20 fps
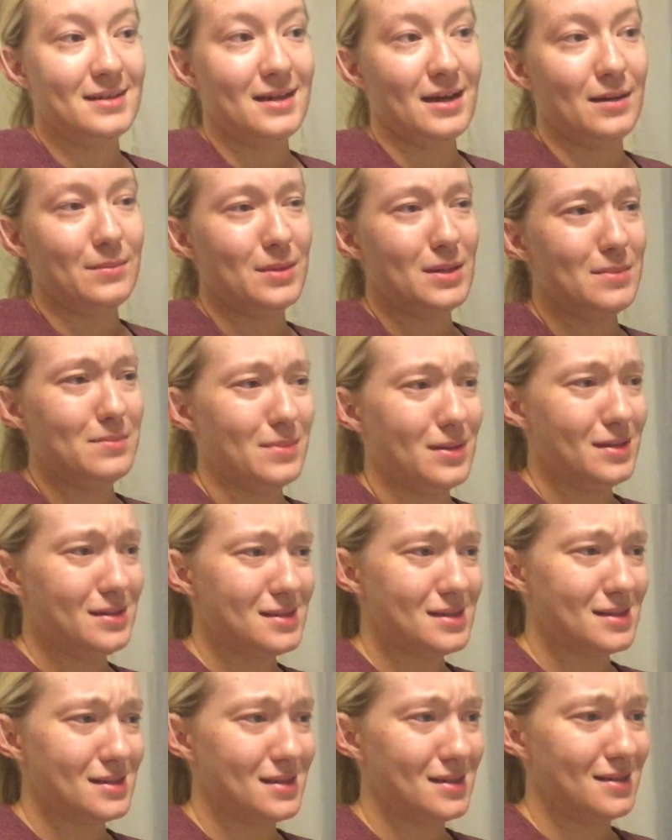how many
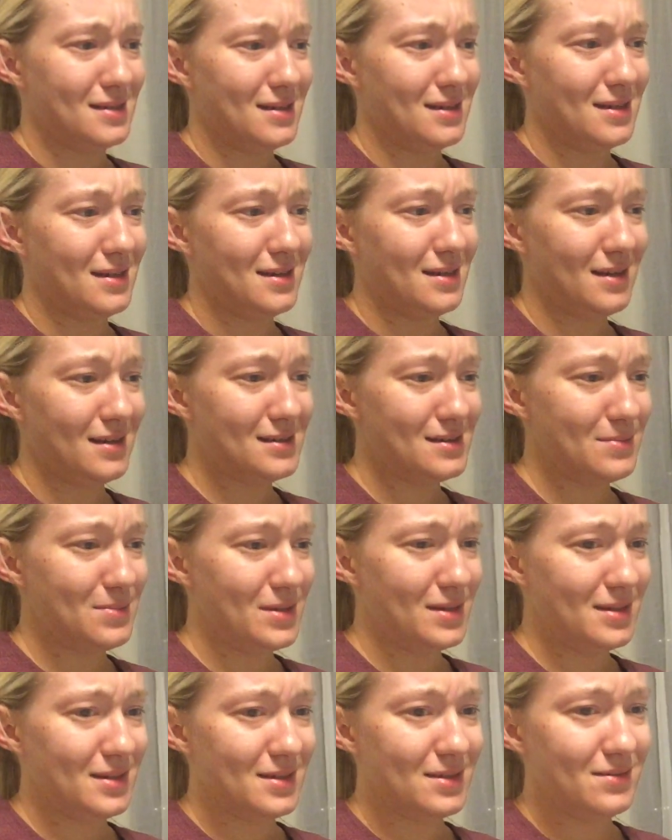months? Has it
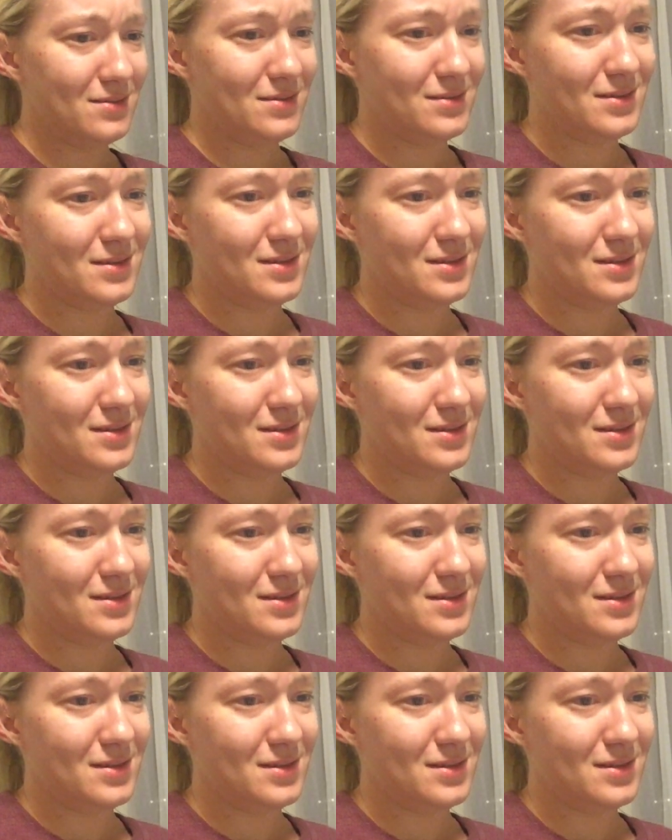been now?